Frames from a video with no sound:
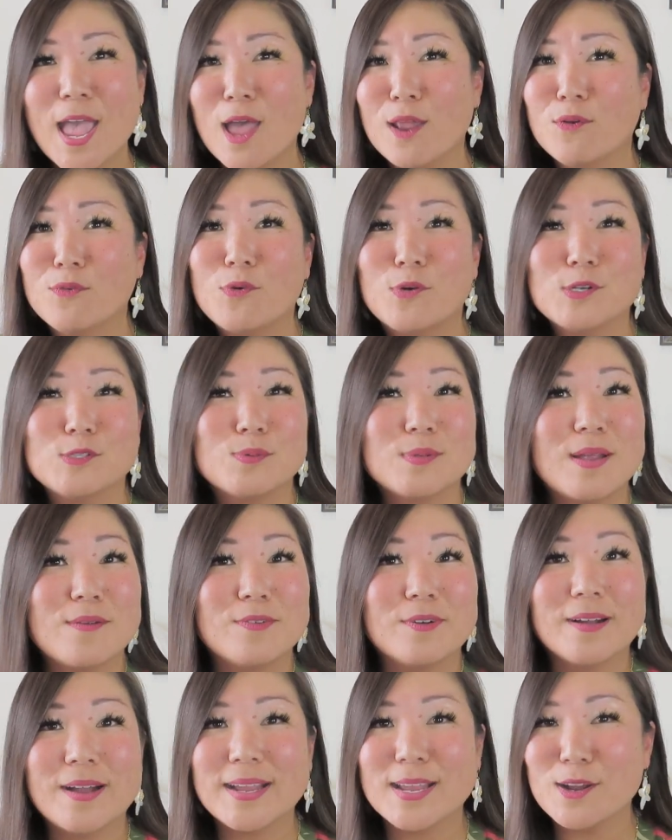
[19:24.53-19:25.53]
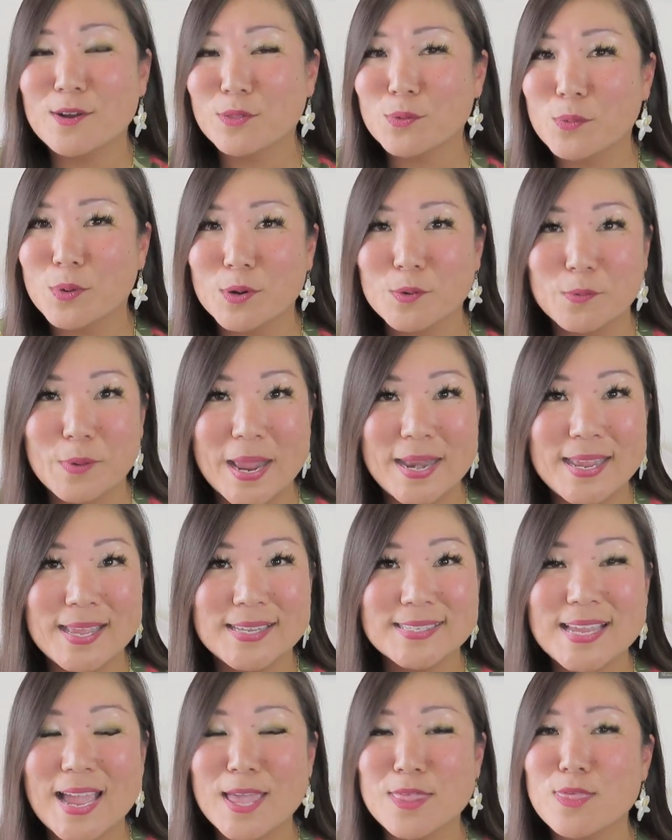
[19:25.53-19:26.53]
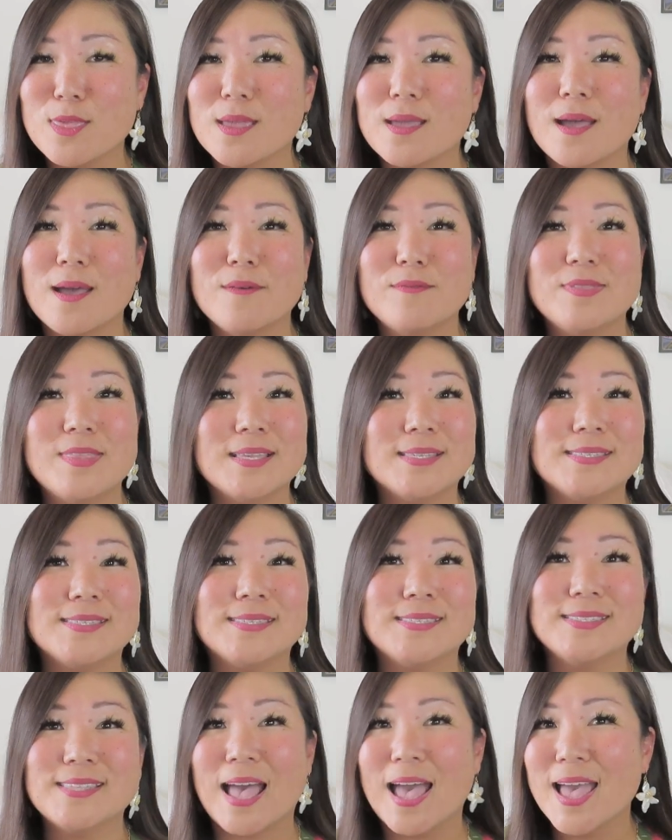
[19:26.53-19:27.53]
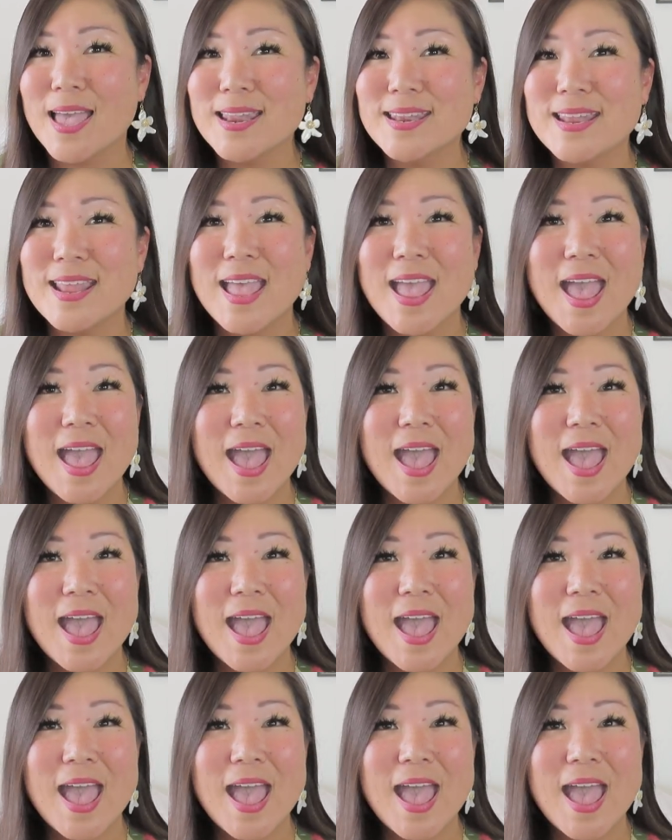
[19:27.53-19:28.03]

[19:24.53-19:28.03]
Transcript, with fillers: And of course, whenever I hear the word radiant, I think of the sun